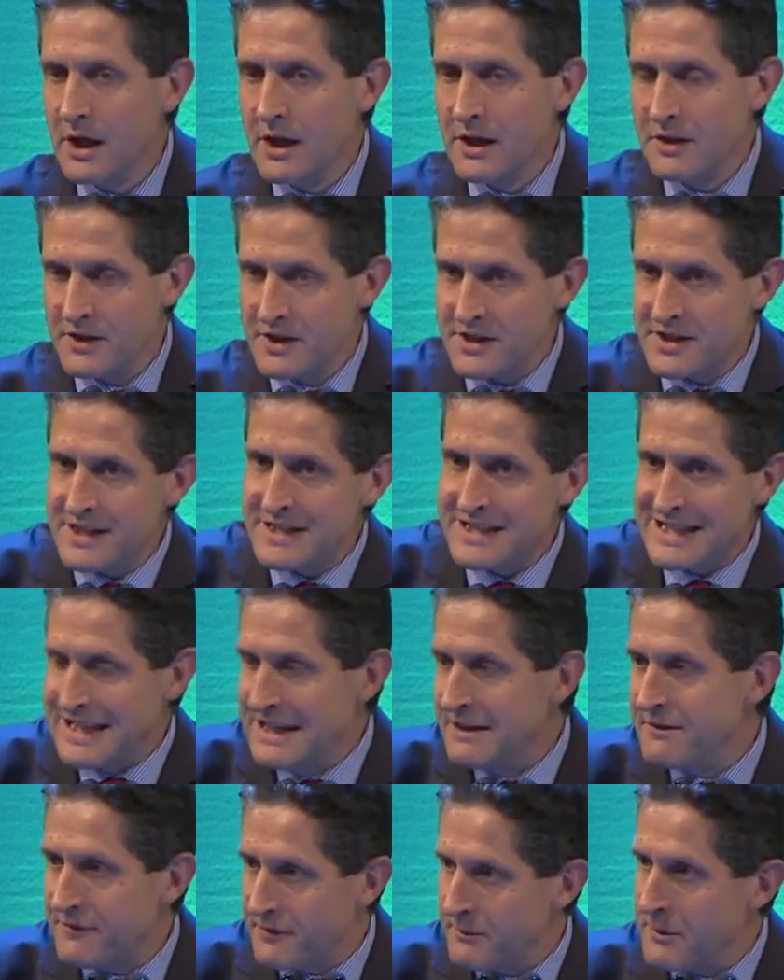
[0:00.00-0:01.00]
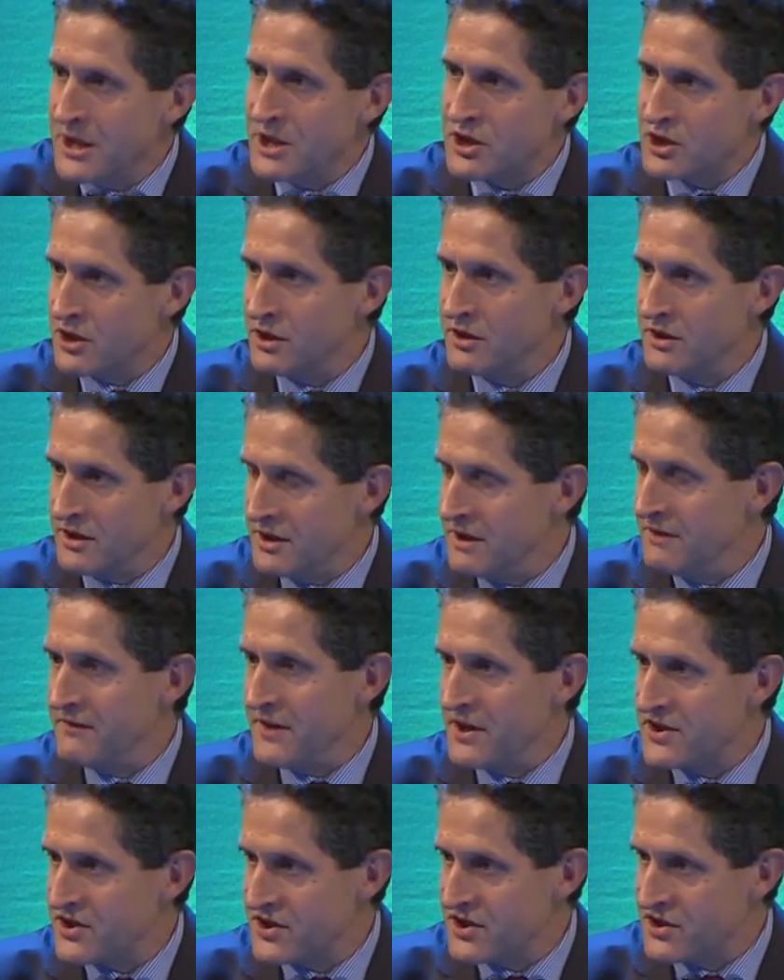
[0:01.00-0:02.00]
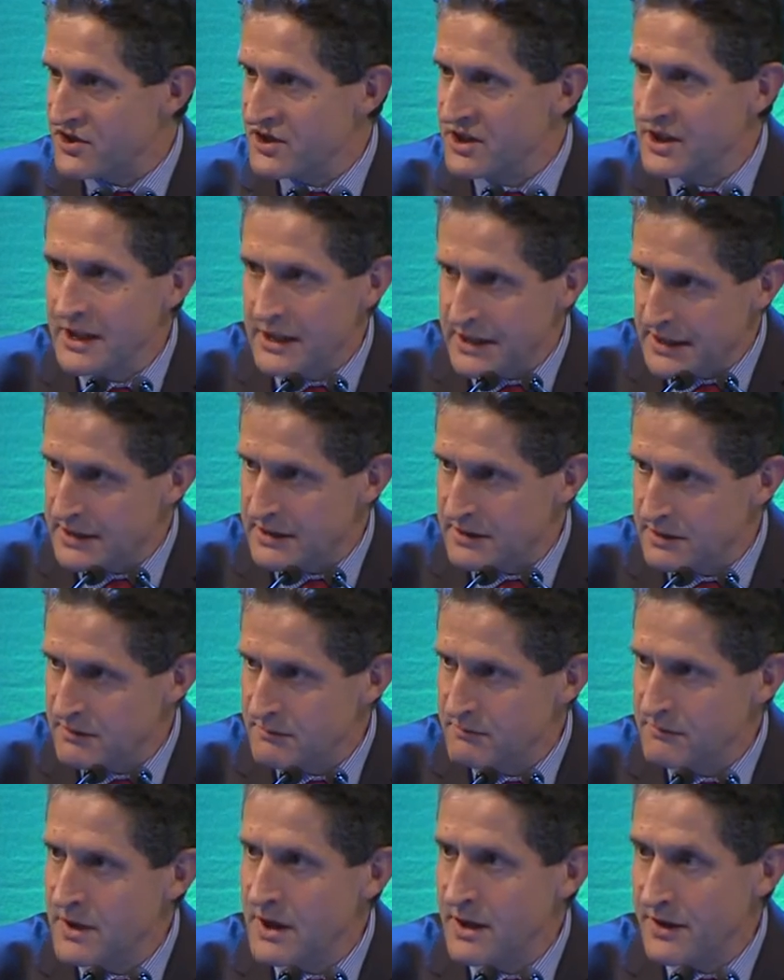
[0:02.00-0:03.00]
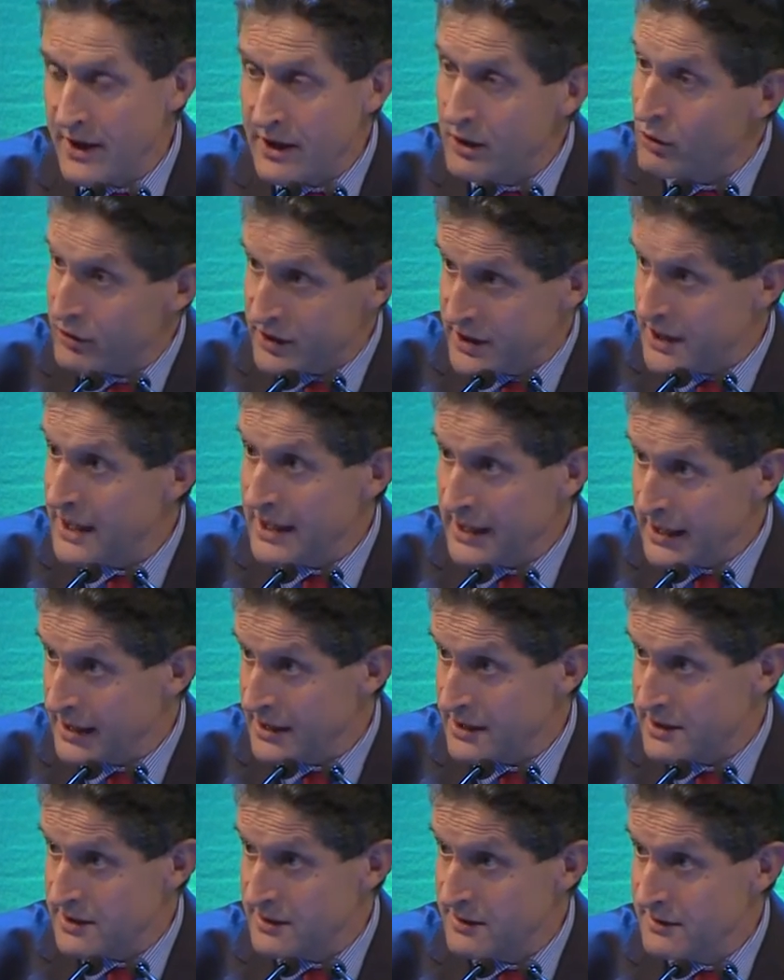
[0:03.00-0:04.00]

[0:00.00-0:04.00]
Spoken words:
This is the information that investors need. They're not getting it.